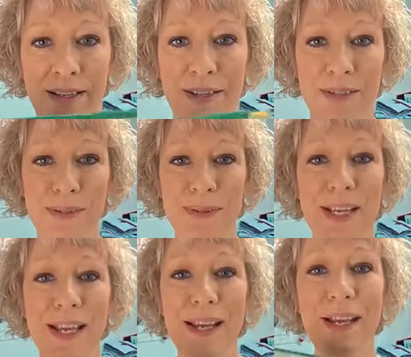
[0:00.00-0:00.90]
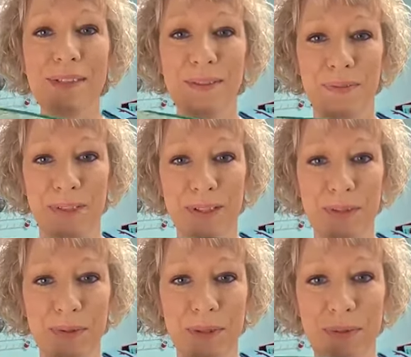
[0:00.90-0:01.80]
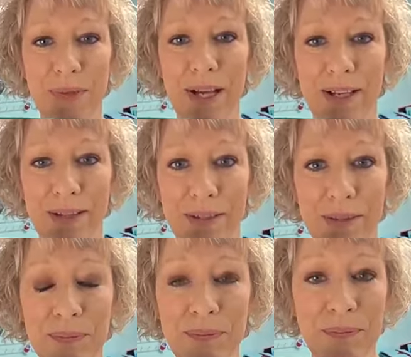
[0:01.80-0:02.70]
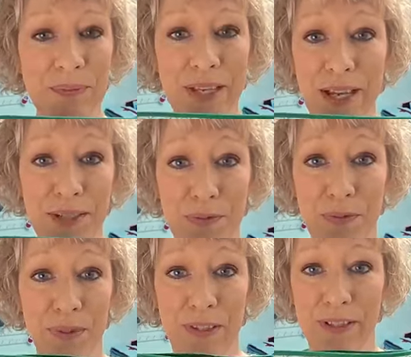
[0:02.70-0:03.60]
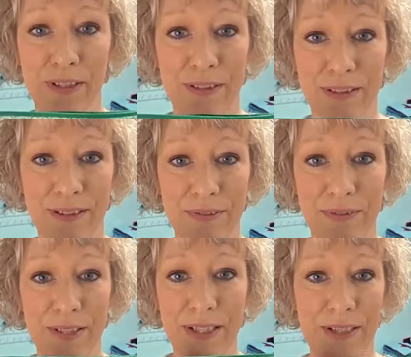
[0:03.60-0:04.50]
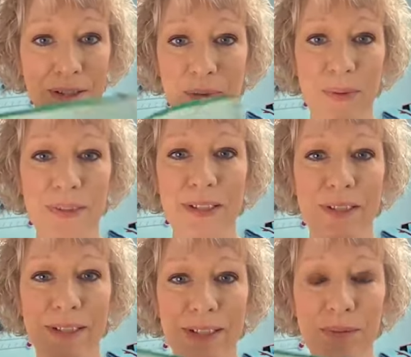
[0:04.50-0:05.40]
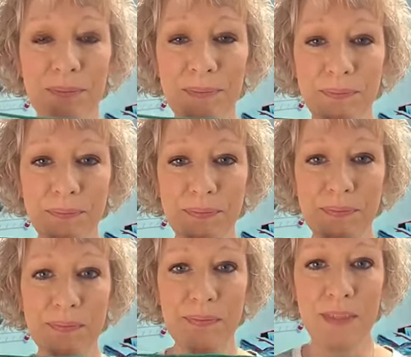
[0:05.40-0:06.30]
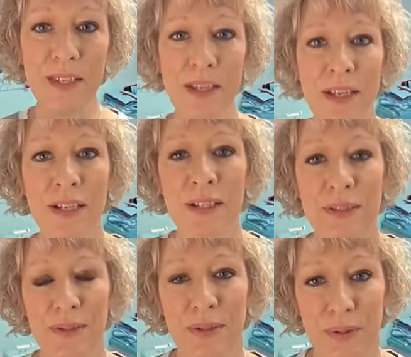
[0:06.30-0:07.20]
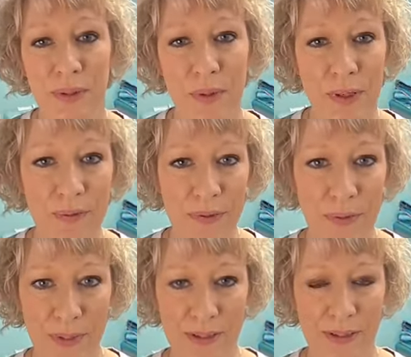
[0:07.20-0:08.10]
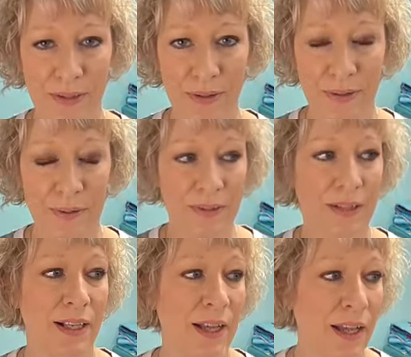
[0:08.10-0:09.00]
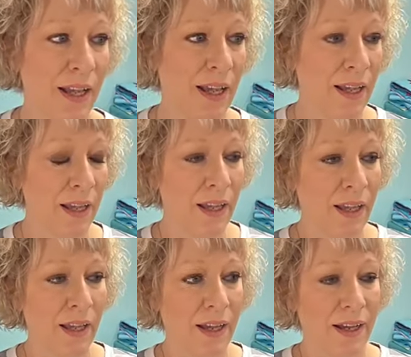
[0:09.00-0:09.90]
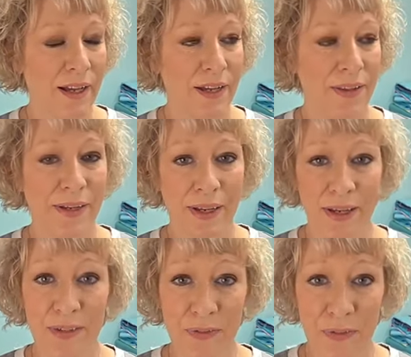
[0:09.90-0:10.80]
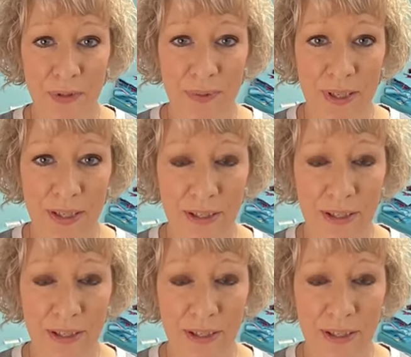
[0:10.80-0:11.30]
And this one kind of has a funny story behind it. It has really funky quilting on it. So quite a few weeks ago, the guys from